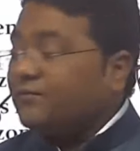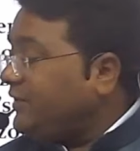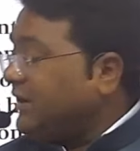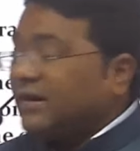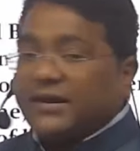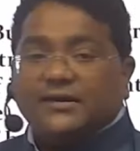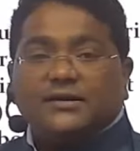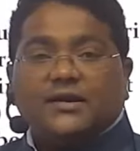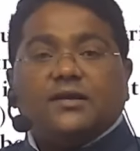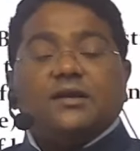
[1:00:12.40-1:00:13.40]
we can write
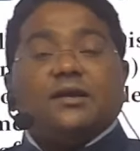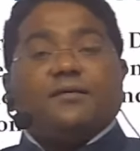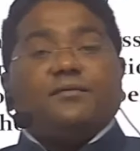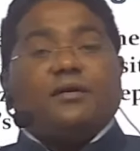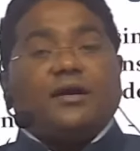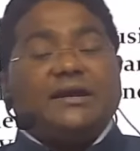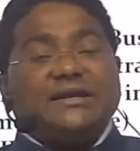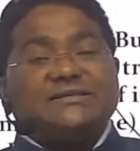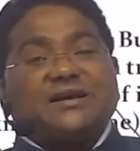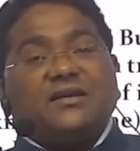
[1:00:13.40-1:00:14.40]
that it
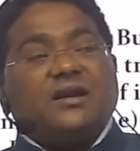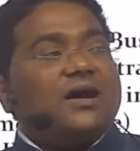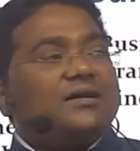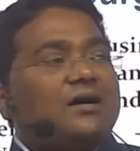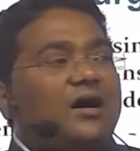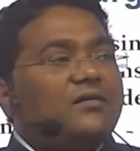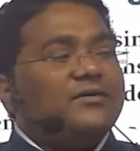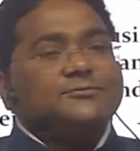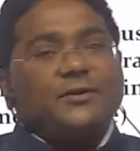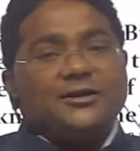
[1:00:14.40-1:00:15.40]
is not
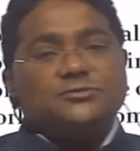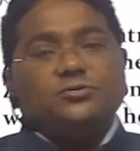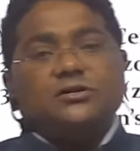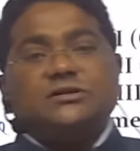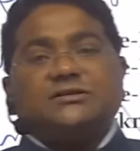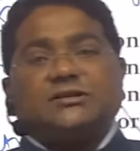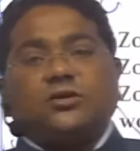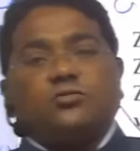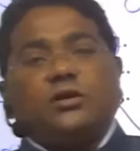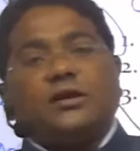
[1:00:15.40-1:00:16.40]
always possible in the
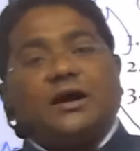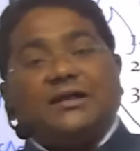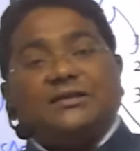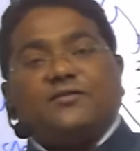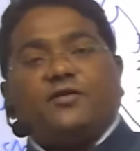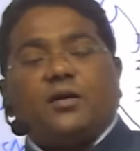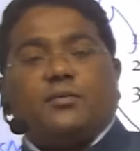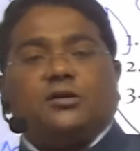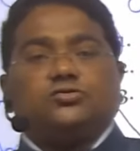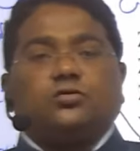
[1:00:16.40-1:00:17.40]
circular, other form
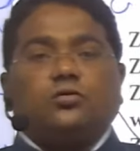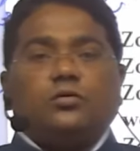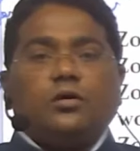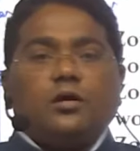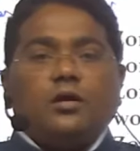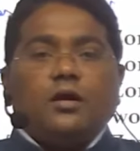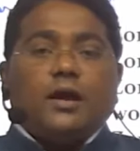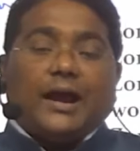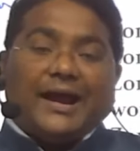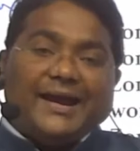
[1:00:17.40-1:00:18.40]
also.
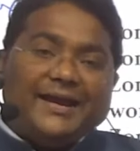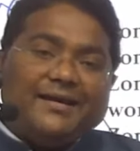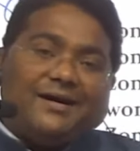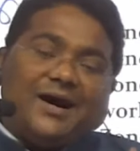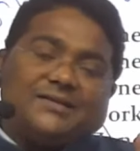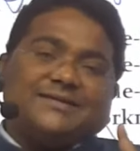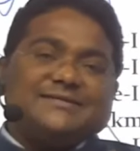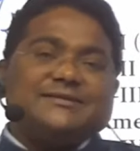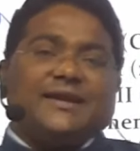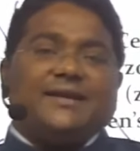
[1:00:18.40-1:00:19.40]
And author
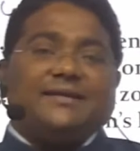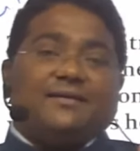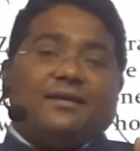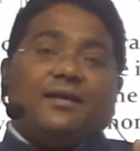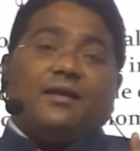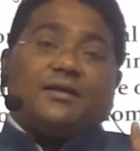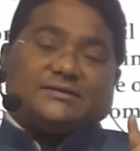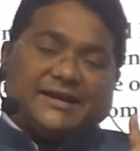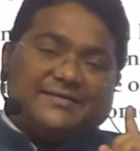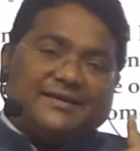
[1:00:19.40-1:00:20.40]
said
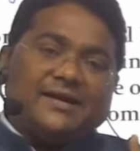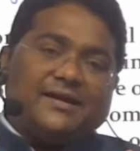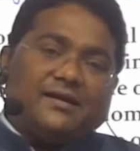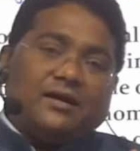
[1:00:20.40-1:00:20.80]
that